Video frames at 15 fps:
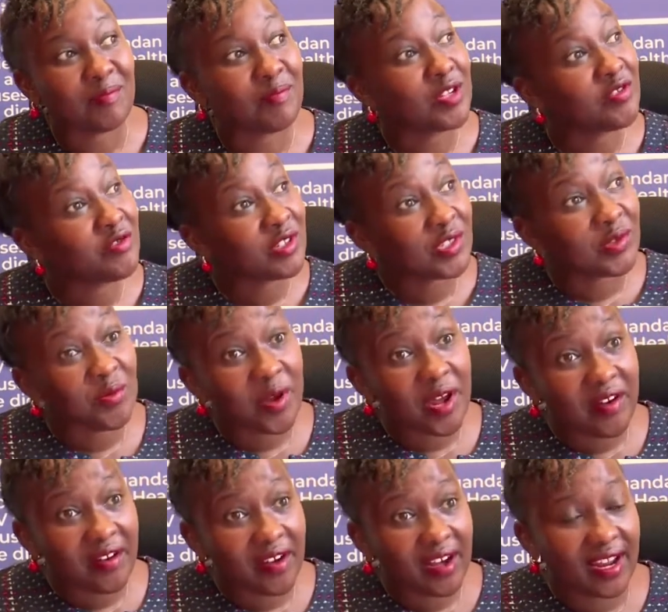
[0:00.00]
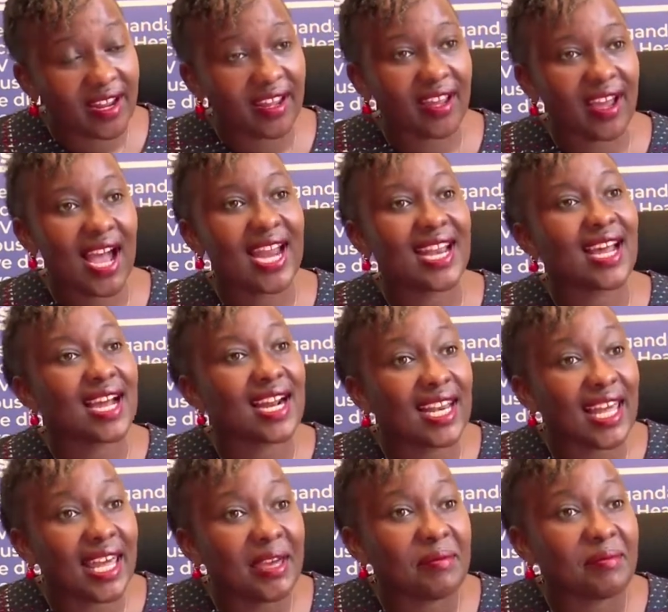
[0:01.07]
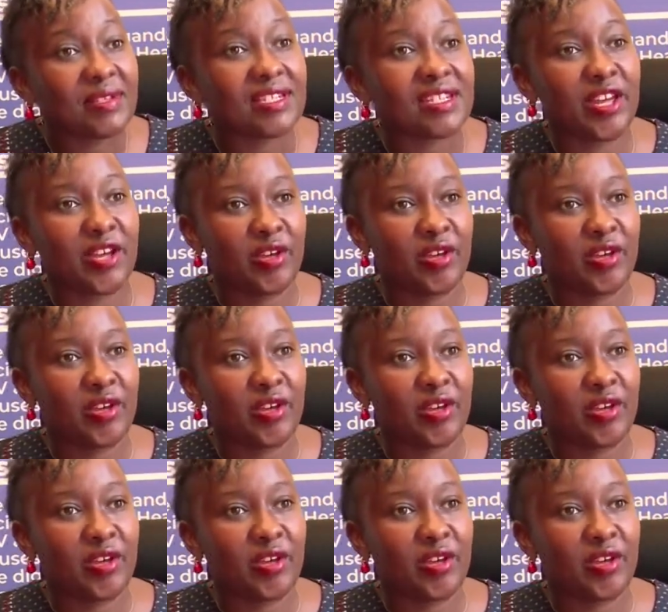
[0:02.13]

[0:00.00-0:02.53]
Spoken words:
Beatrice Were, an acclaimed